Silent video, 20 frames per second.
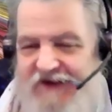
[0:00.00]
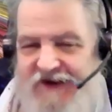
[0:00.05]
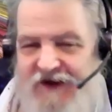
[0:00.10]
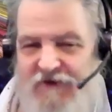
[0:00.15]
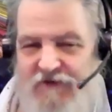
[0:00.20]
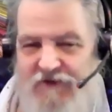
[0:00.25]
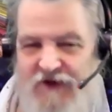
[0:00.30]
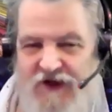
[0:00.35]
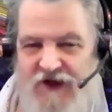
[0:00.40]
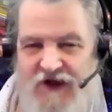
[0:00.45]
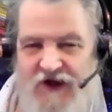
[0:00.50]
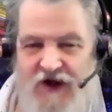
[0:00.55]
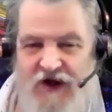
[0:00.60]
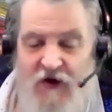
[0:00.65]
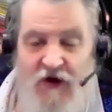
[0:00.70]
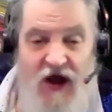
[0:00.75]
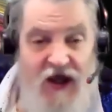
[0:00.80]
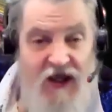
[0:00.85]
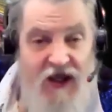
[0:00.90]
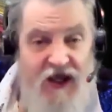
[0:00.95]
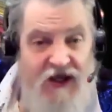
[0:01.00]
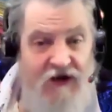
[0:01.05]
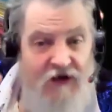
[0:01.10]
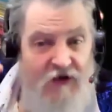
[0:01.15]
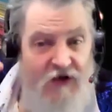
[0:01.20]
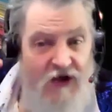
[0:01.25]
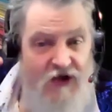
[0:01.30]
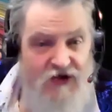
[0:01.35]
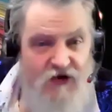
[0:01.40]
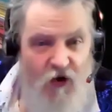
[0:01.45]
Different. Again,
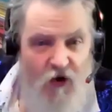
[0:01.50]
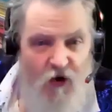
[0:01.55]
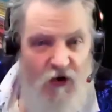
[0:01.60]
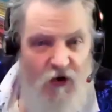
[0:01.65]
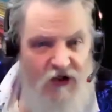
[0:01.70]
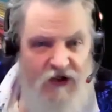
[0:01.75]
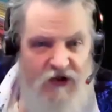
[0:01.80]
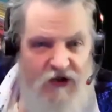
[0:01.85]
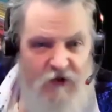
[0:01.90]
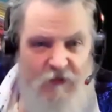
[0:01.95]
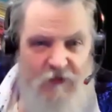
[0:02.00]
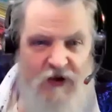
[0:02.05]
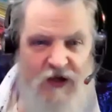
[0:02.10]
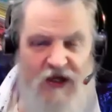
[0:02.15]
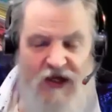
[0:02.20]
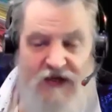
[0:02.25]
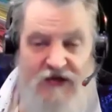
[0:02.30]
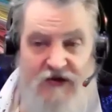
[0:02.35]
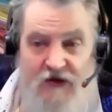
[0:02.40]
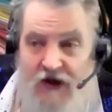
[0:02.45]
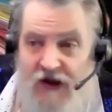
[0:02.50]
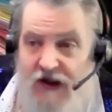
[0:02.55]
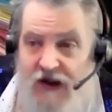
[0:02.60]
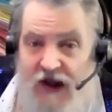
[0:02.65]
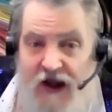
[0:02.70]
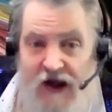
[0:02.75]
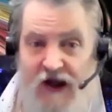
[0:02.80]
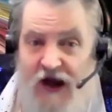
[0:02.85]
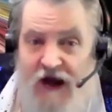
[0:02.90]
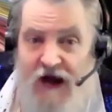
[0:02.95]
it's all, to me, it's not
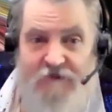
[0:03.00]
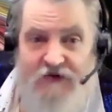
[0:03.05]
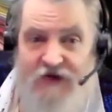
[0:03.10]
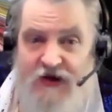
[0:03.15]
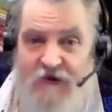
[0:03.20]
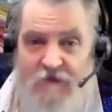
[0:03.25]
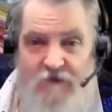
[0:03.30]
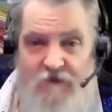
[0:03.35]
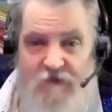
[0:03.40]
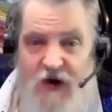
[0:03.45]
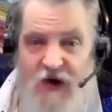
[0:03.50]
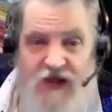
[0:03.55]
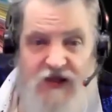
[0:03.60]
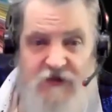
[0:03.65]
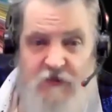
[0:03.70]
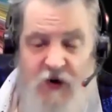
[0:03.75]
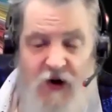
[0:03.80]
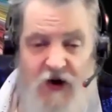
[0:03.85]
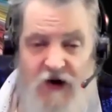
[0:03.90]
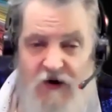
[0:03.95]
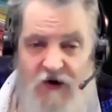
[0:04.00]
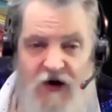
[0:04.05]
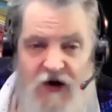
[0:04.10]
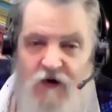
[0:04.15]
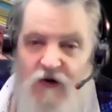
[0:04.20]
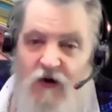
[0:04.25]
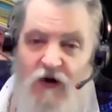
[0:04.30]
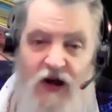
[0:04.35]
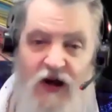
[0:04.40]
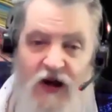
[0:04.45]
like I'm some bright spark. No,
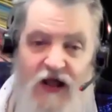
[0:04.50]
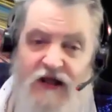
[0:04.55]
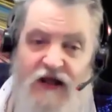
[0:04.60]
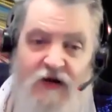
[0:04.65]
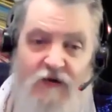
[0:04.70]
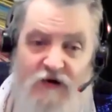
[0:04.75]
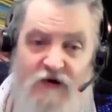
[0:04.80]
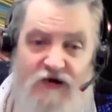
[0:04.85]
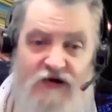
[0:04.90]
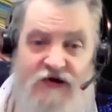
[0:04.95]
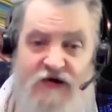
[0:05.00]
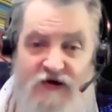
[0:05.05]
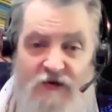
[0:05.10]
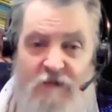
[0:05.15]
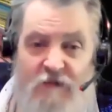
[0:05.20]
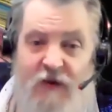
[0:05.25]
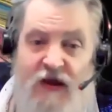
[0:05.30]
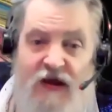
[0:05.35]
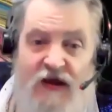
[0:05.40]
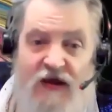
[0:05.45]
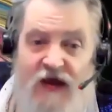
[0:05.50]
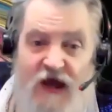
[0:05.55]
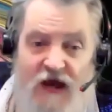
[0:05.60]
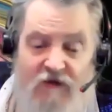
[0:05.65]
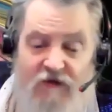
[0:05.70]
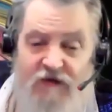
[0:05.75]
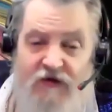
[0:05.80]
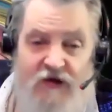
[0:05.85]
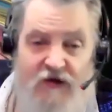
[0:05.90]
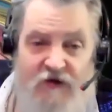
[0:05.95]
all I did was just make the
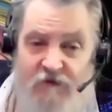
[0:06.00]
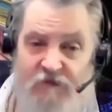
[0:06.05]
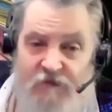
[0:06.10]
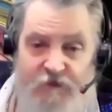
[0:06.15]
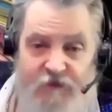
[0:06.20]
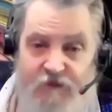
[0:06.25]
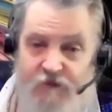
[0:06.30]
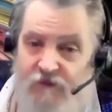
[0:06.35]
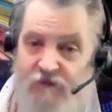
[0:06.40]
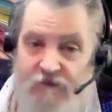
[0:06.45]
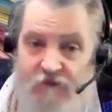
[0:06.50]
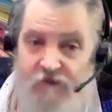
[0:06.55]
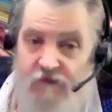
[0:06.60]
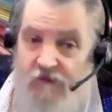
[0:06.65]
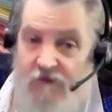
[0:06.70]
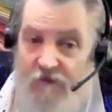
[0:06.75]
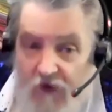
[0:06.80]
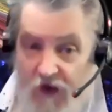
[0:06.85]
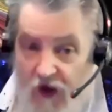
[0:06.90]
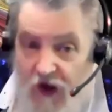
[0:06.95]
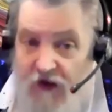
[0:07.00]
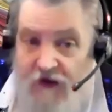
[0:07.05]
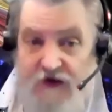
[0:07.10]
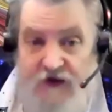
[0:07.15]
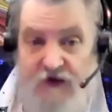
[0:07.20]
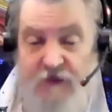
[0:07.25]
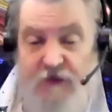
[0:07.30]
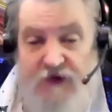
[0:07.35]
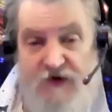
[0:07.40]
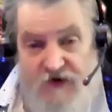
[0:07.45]
effort. I
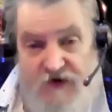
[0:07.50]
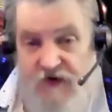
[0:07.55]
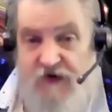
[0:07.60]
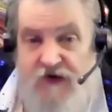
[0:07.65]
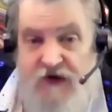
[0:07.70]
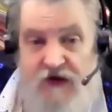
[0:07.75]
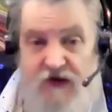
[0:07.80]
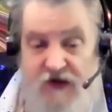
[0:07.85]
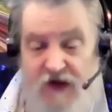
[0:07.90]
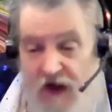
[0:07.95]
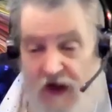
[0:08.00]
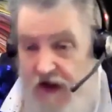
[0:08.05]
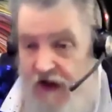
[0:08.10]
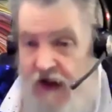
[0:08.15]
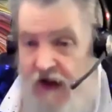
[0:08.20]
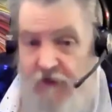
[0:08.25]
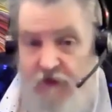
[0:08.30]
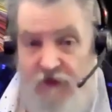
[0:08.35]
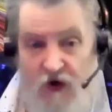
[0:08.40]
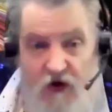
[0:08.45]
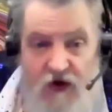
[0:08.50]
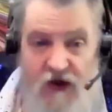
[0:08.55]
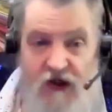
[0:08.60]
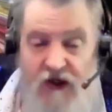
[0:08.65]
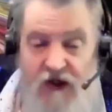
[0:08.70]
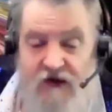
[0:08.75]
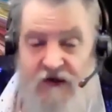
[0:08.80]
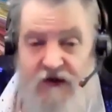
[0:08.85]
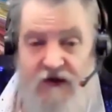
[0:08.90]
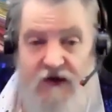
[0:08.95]
just persisted and kept going
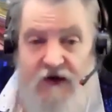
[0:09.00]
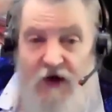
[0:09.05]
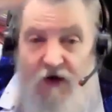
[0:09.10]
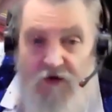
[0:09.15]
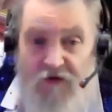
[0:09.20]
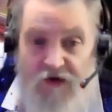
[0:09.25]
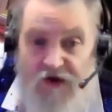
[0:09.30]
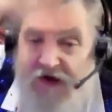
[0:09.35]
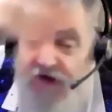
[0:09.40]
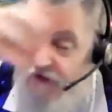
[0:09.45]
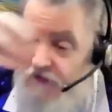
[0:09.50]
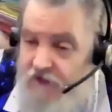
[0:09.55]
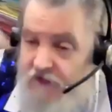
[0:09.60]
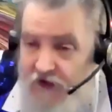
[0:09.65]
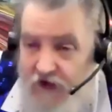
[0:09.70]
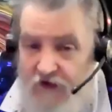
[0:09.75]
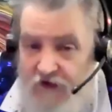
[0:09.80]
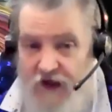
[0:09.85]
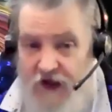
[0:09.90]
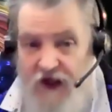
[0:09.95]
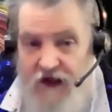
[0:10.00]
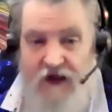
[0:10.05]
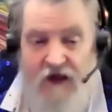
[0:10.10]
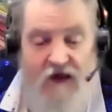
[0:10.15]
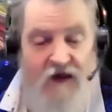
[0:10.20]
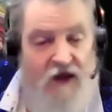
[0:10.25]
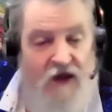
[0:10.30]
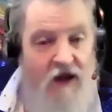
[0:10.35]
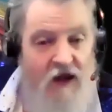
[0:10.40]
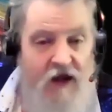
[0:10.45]
and know this, know that,
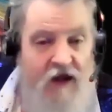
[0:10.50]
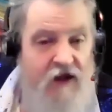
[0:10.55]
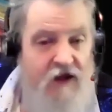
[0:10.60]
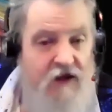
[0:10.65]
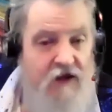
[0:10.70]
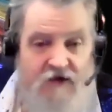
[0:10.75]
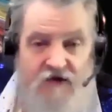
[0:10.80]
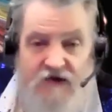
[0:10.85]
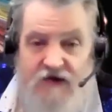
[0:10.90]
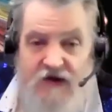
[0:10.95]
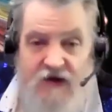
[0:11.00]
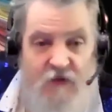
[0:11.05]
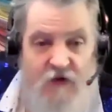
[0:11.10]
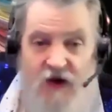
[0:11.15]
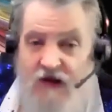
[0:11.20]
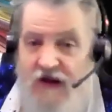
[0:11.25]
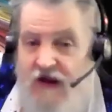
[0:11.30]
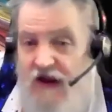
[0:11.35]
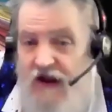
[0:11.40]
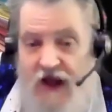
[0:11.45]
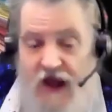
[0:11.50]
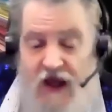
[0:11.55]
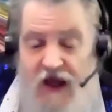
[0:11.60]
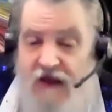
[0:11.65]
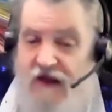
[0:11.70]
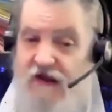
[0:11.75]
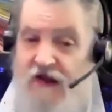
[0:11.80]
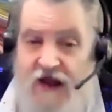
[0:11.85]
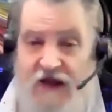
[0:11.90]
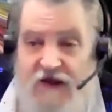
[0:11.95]
and you just keep, and in the
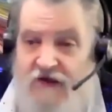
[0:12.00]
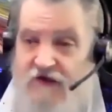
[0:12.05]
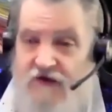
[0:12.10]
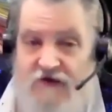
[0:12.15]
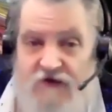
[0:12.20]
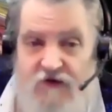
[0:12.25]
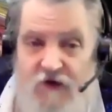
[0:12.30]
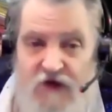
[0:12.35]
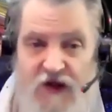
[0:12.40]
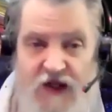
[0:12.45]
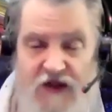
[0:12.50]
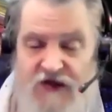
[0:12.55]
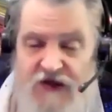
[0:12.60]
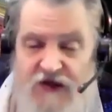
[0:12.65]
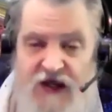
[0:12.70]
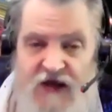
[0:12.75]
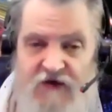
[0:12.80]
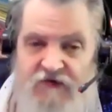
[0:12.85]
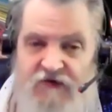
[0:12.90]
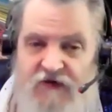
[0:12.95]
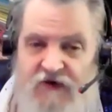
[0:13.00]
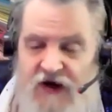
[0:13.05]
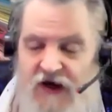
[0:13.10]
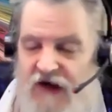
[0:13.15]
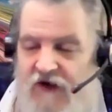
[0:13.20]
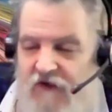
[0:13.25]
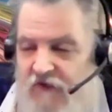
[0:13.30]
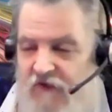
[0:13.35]
end, that's all that's left, really.